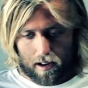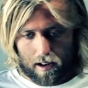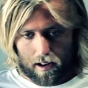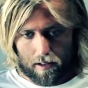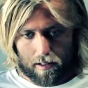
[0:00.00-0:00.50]

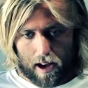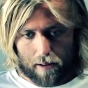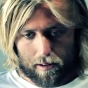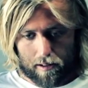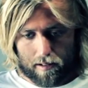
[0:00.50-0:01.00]
you know,
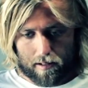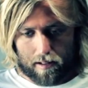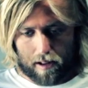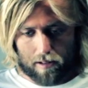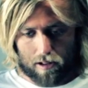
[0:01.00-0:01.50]
that
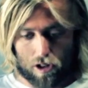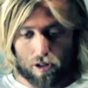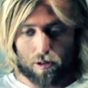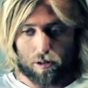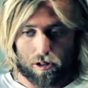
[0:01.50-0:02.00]
was that was a
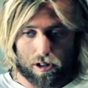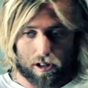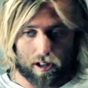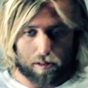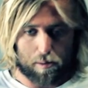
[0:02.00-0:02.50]

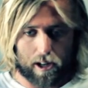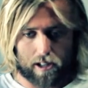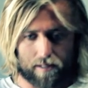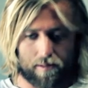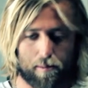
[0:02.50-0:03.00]
huge
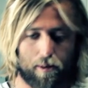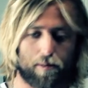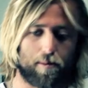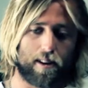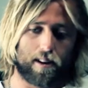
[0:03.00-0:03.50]
inspiration for
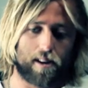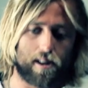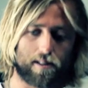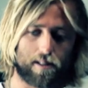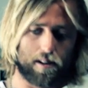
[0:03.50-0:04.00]
both me and Chris. You